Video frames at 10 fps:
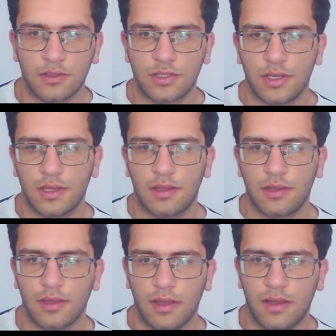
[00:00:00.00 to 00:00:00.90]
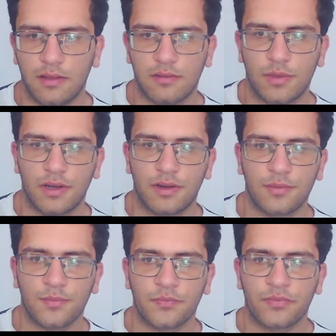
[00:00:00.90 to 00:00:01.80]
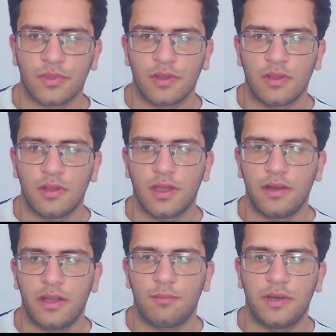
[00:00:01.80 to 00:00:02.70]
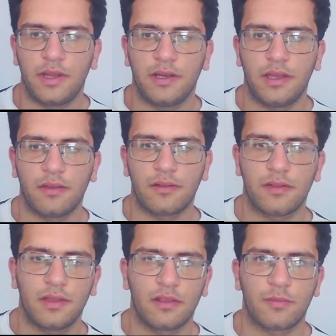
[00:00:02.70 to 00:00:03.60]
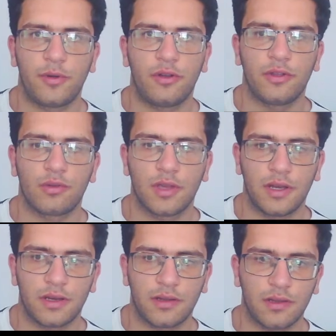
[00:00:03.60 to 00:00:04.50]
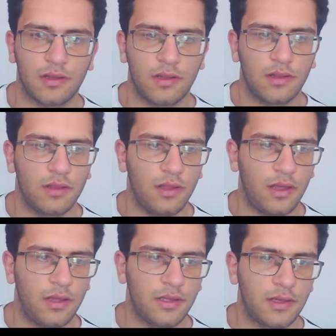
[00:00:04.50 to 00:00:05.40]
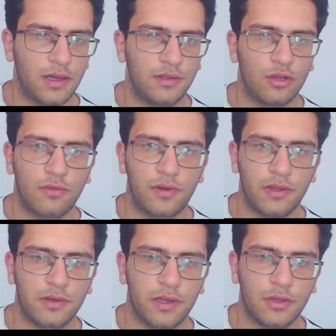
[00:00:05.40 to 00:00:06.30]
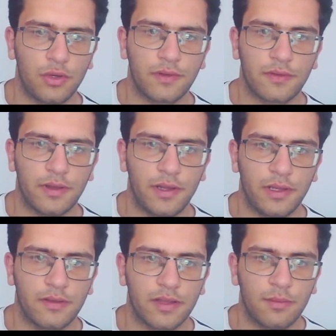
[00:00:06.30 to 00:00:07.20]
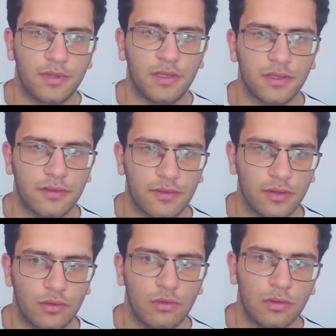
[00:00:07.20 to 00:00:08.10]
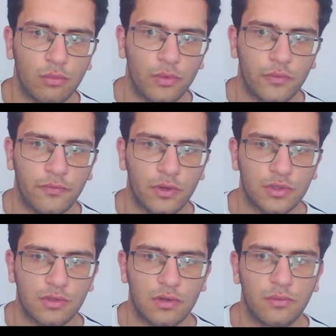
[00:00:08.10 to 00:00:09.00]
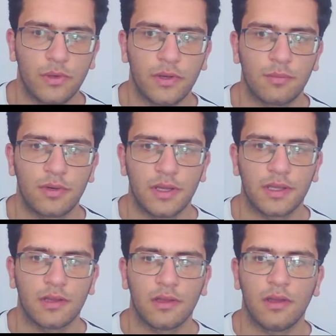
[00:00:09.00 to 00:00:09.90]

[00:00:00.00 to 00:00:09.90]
Check Asman. Can I play next? Yes, bro, you can. I got your friend request, I accepted, so for sure we will play.